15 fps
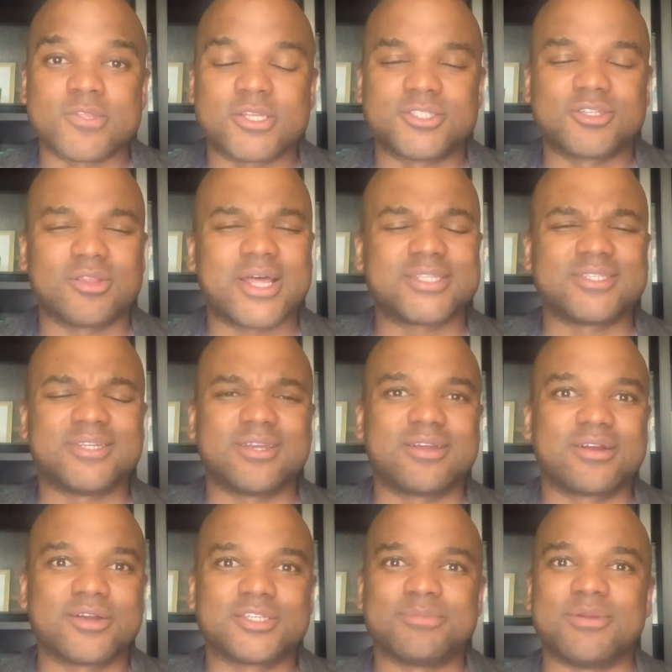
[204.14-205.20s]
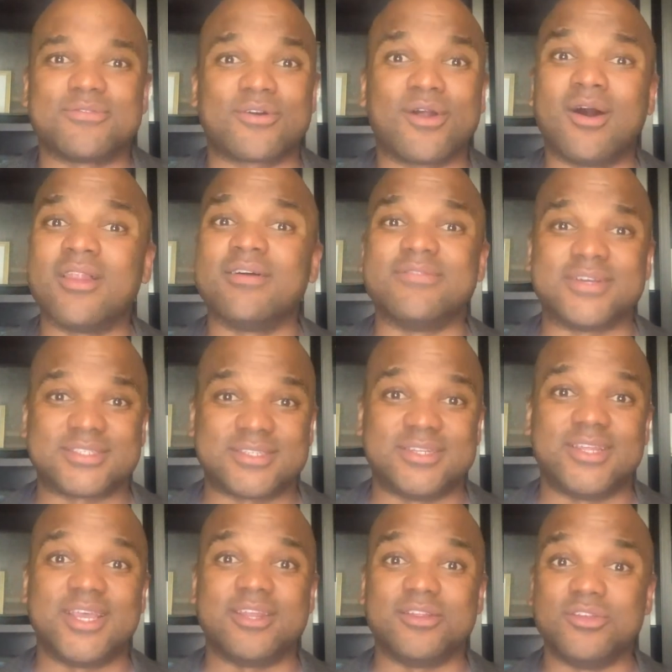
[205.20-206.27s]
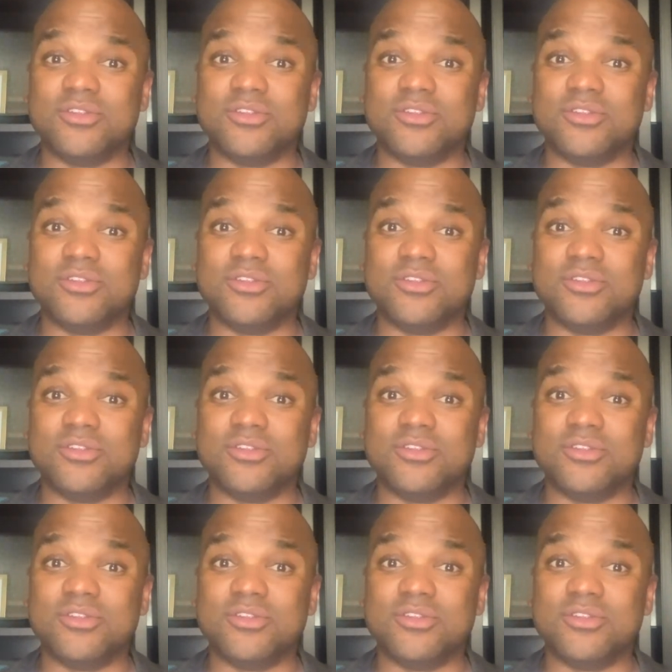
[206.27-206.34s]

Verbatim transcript: so that's an encouragement for all of us today to